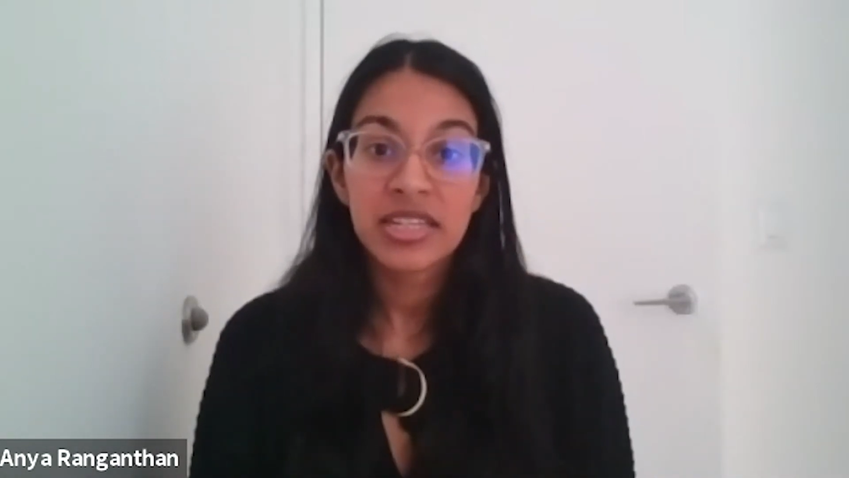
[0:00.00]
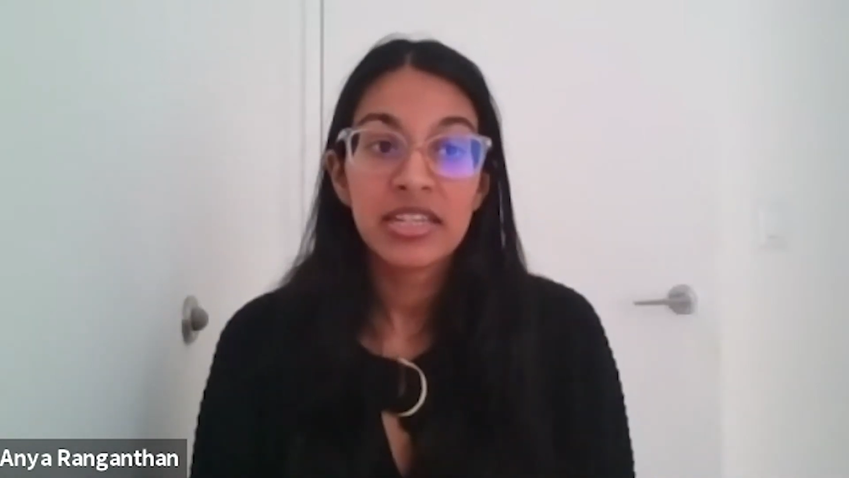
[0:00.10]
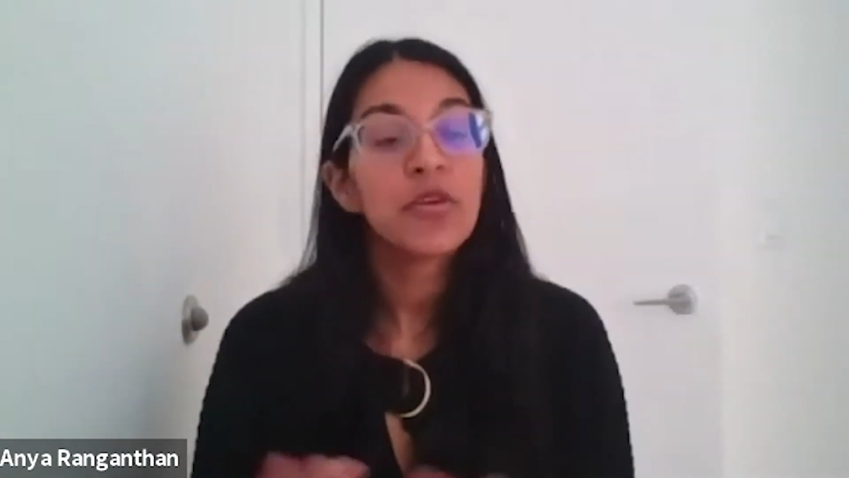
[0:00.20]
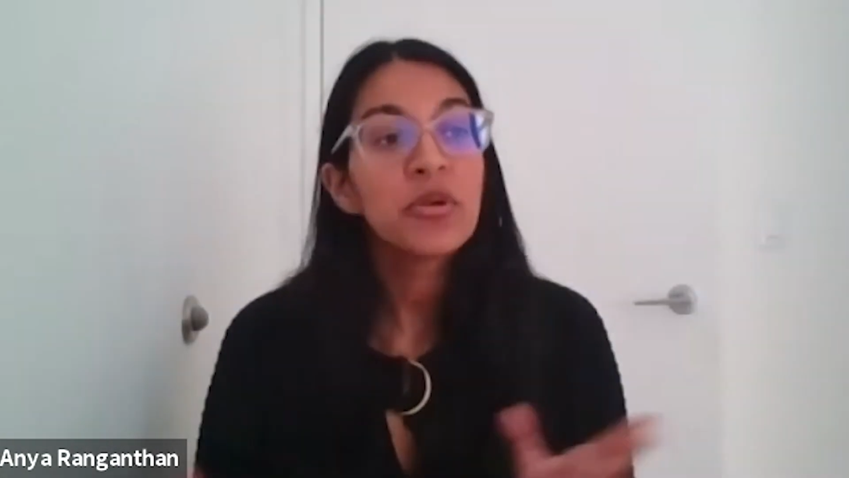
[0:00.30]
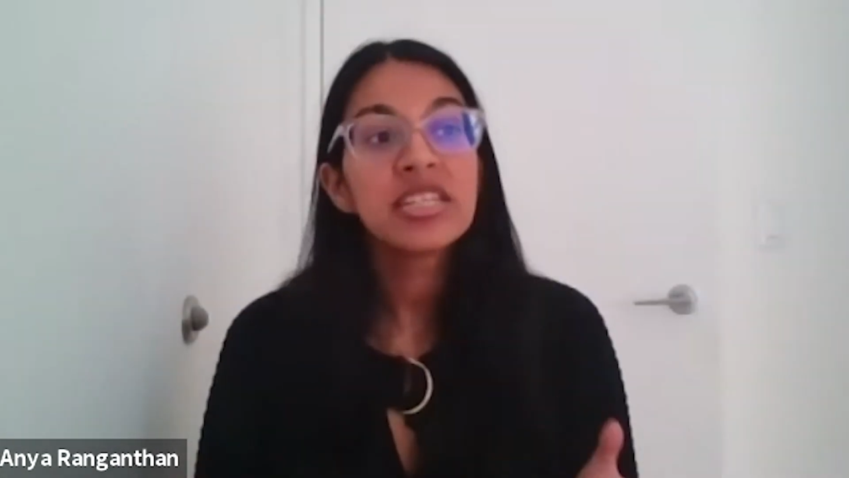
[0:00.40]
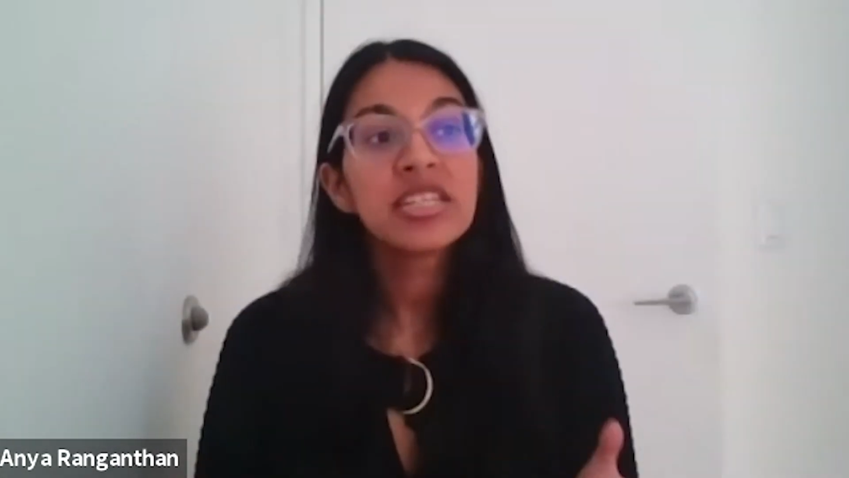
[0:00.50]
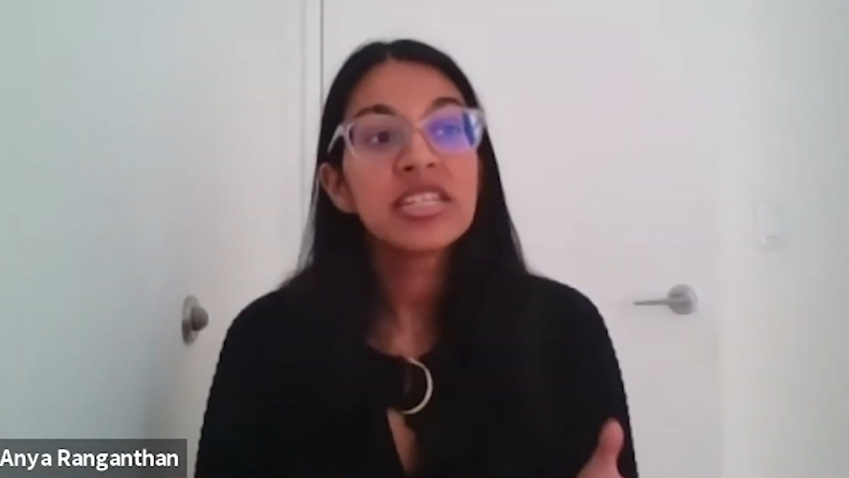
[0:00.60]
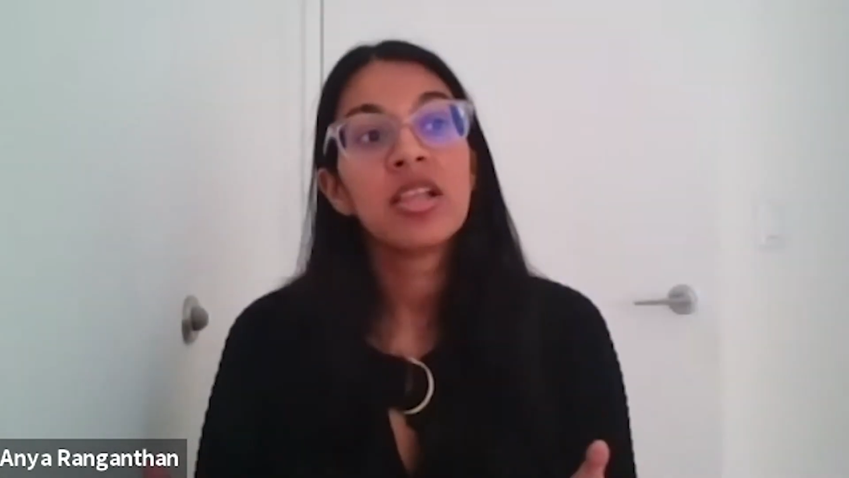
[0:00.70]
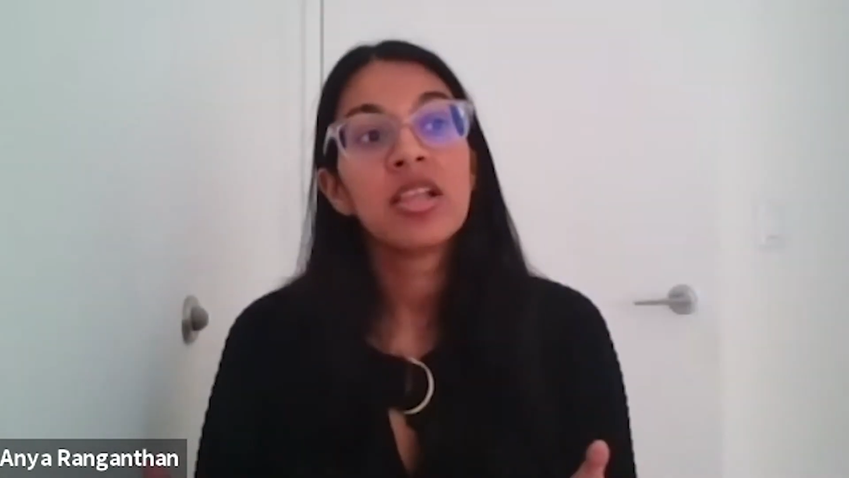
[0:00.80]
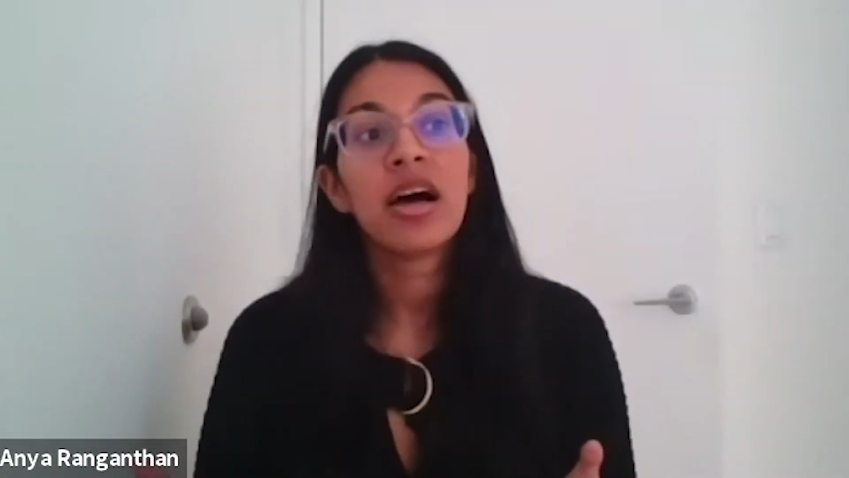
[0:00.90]
is focusing a
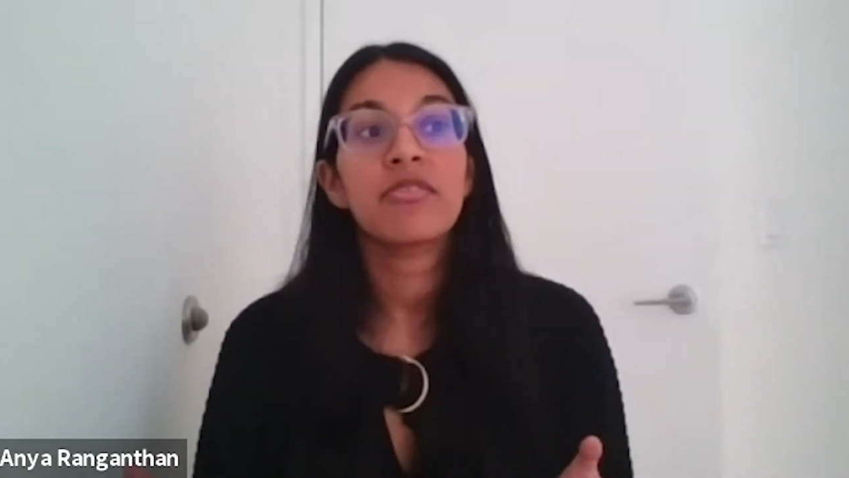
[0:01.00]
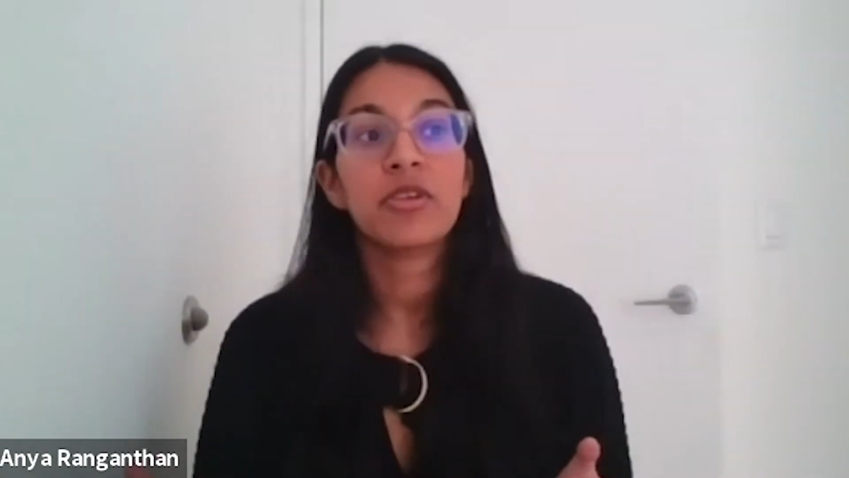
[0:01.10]
lot of her